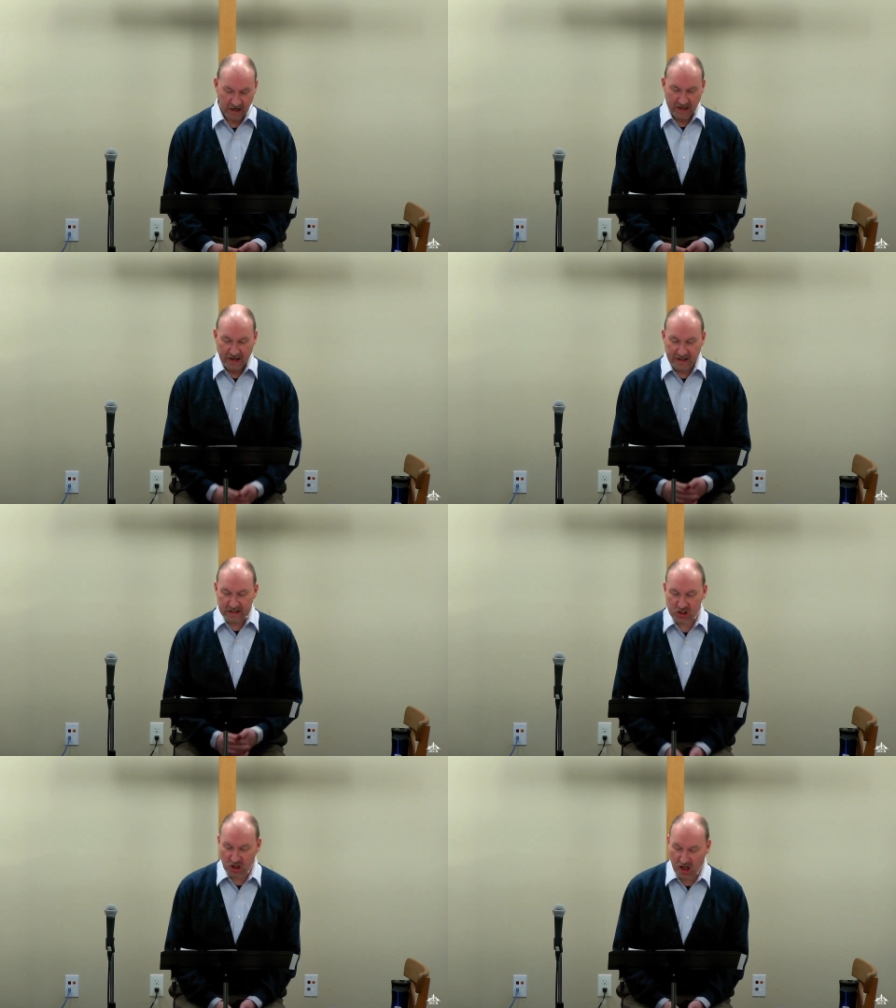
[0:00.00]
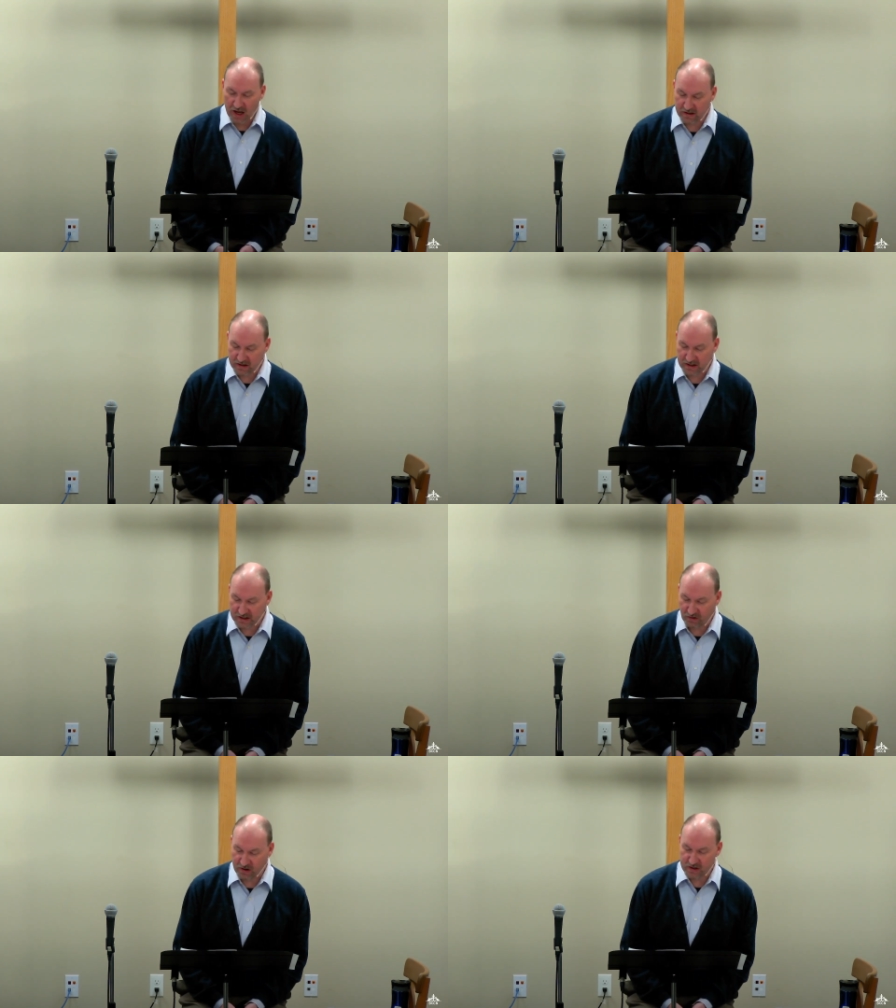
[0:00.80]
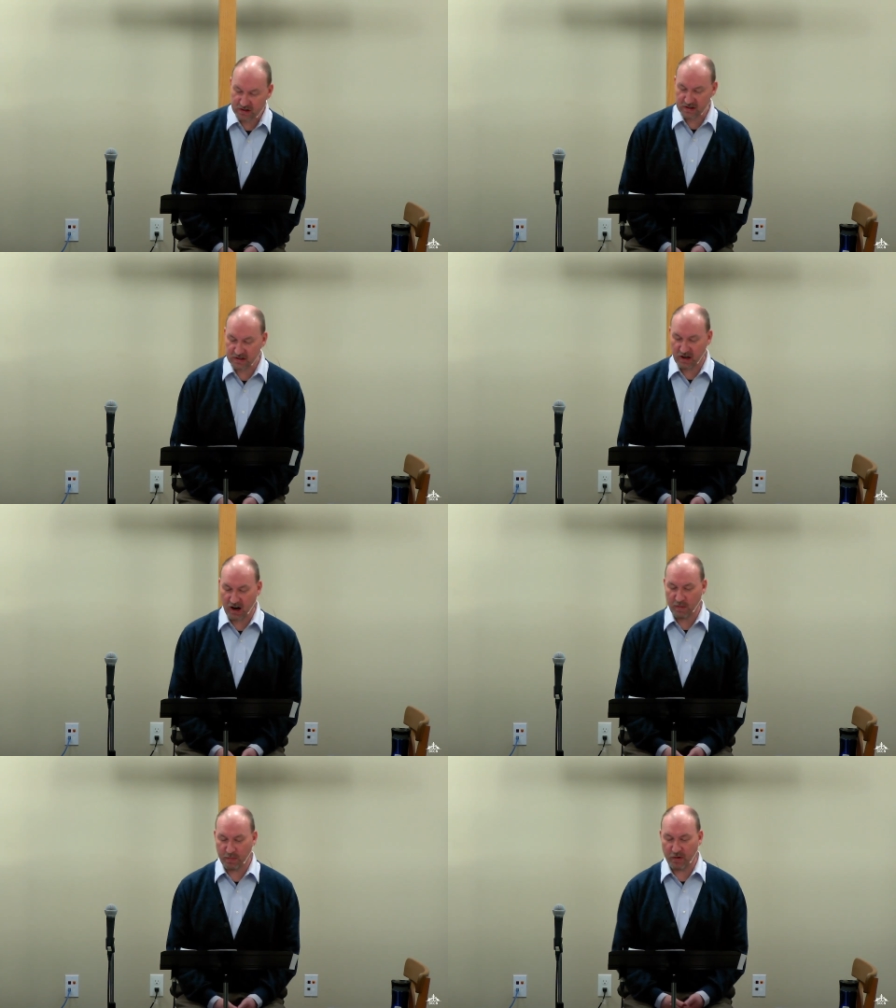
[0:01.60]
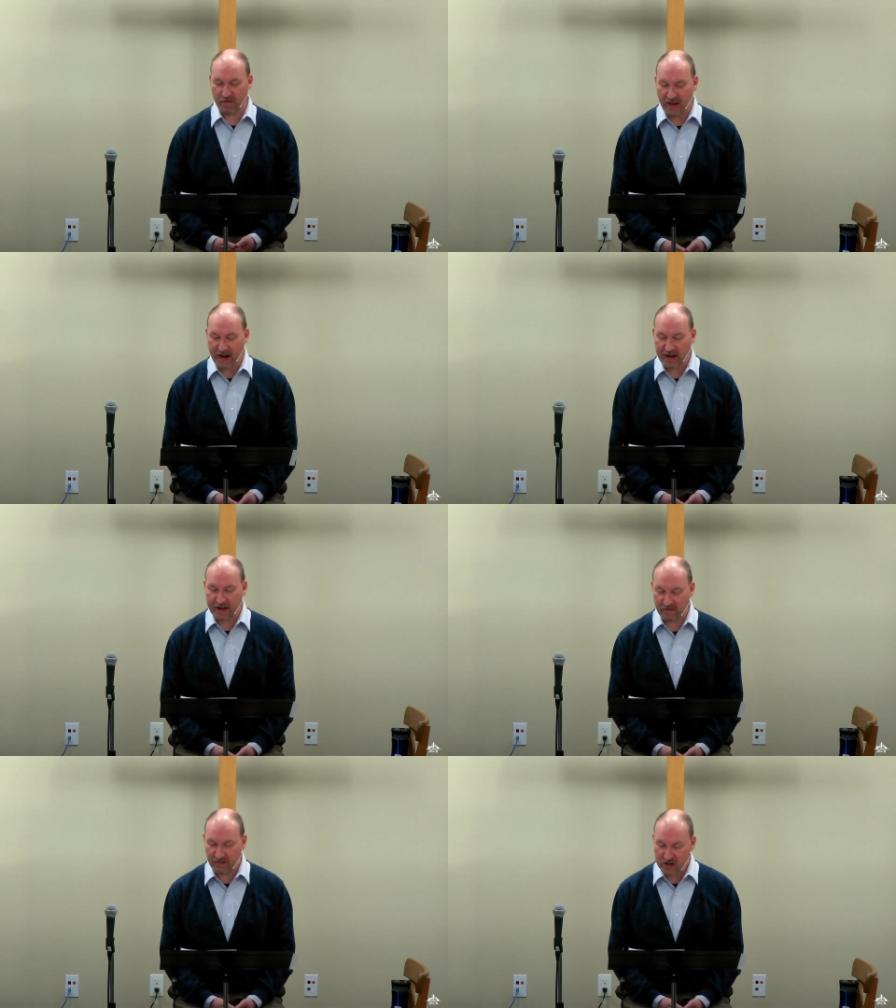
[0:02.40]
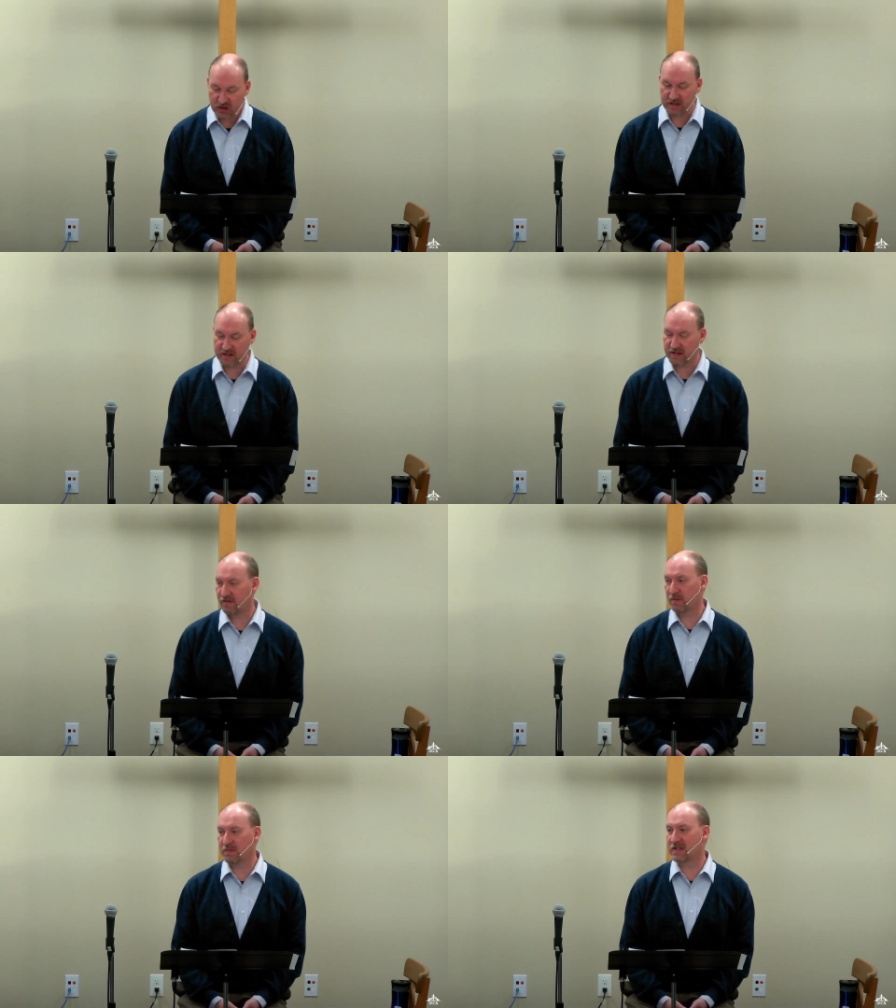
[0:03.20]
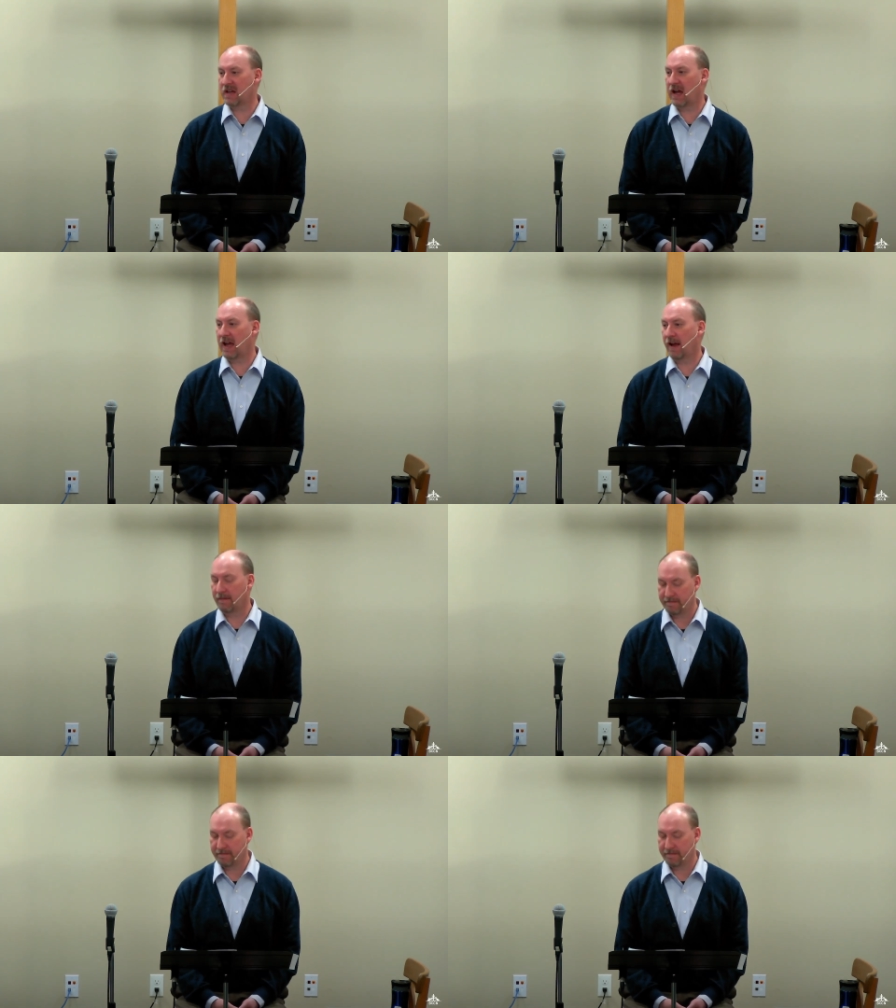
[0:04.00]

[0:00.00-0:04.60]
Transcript: it is thought that these verses are prophetic visions of the Messiah.